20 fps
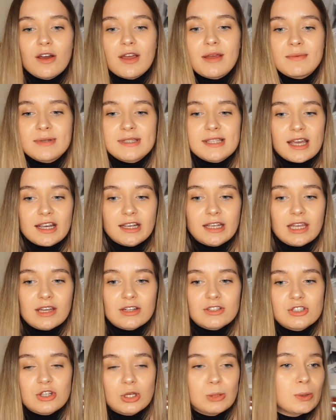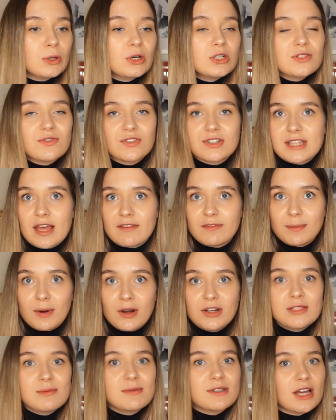It was like 2 books for
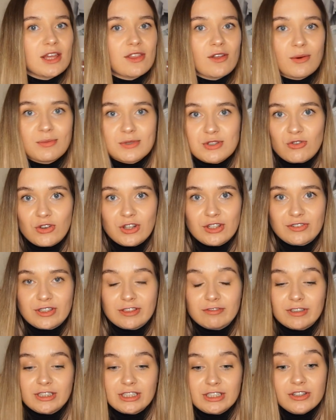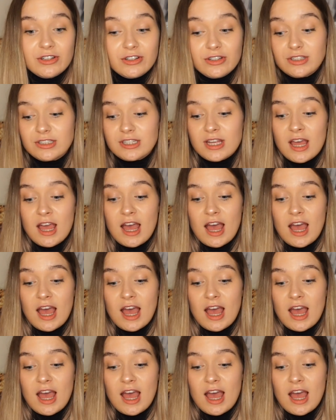£7, which I thought was really good.